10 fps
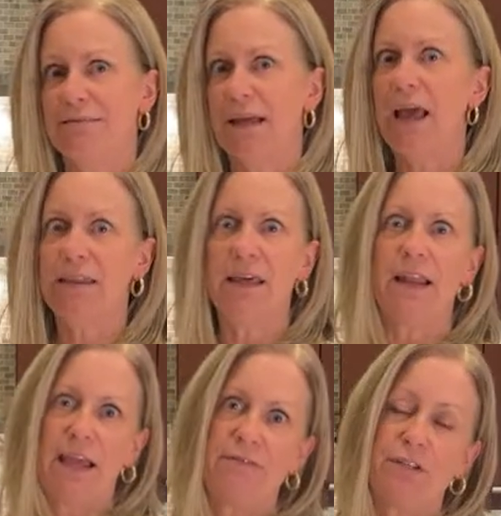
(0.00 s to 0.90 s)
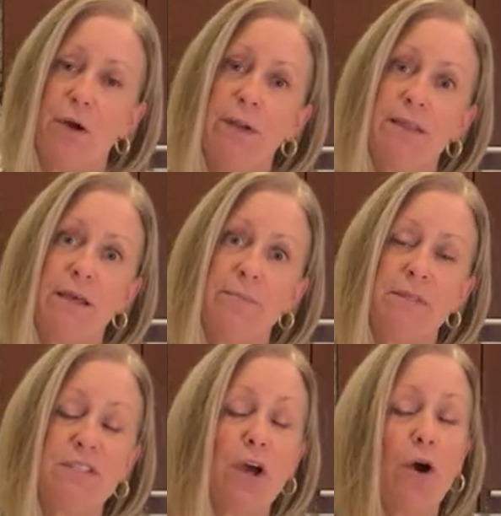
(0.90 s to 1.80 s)
And then I have to go eat them.
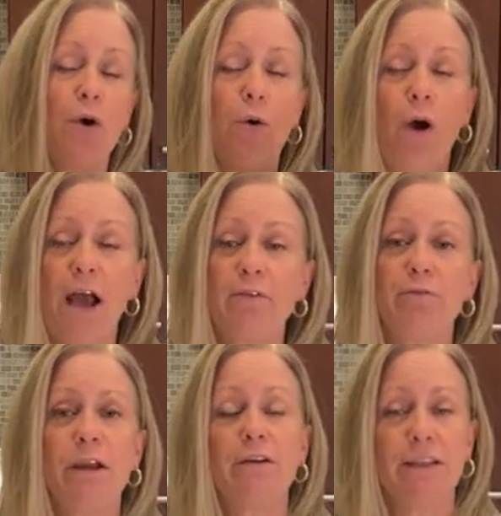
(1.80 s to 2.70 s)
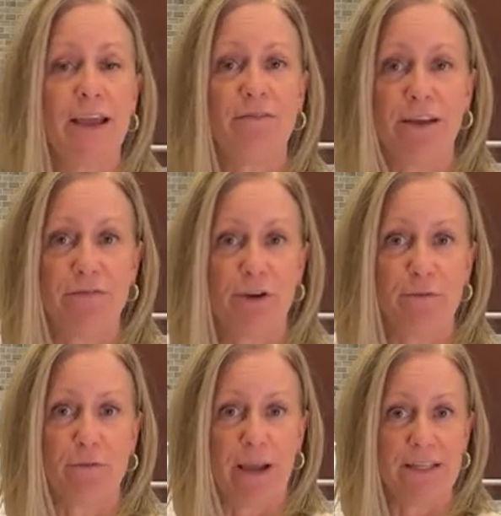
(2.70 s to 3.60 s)
So I rarely have leftover
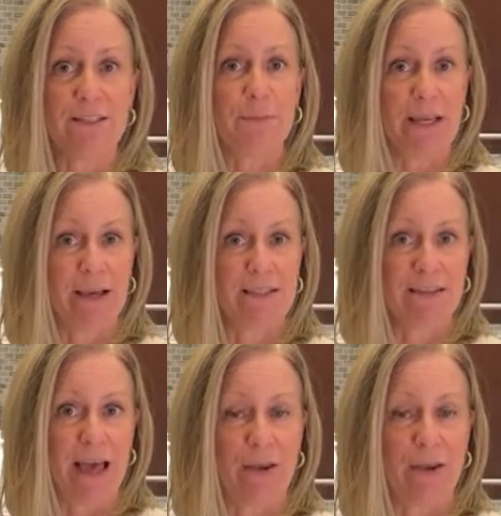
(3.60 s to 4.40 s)
rice because of that.